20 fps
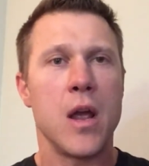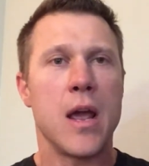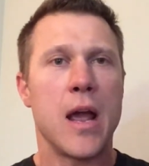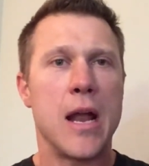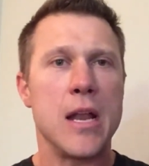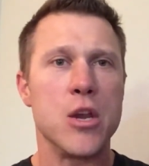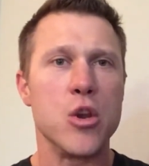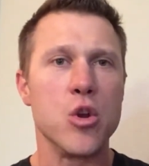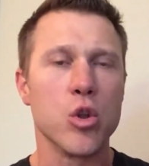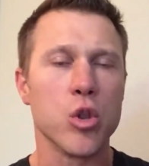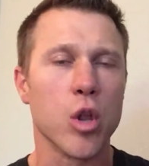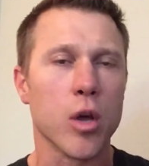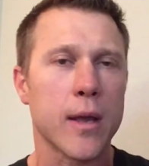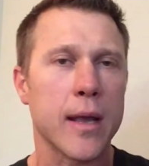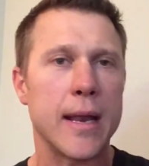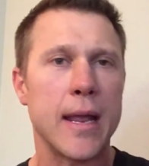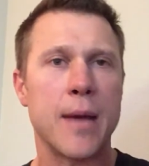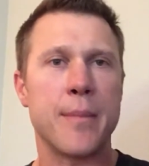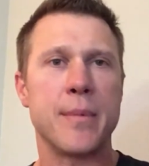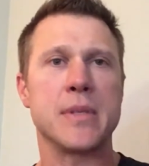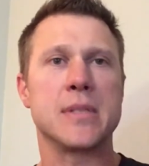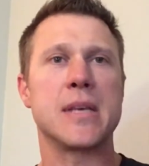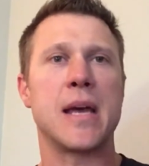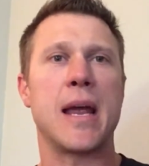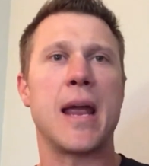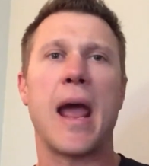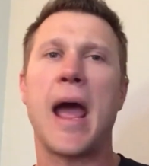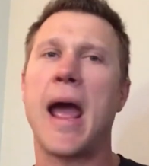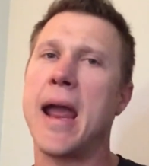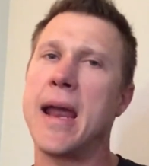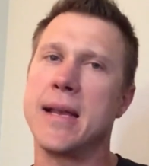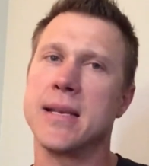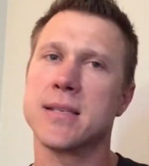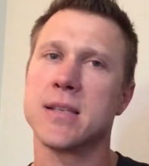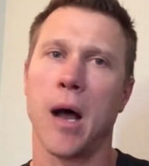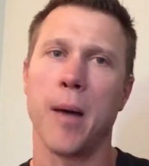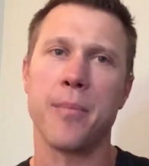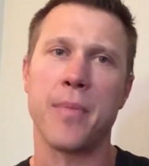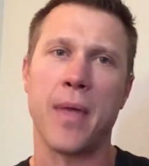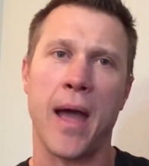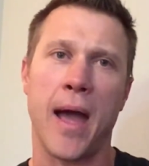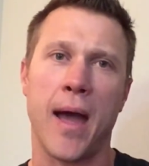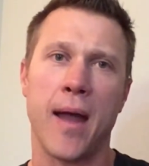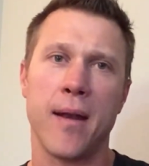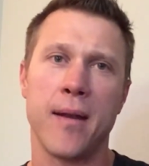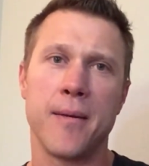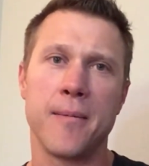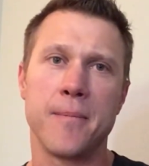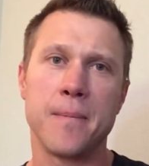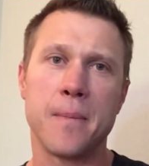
And you look at him and say, hey, stop that.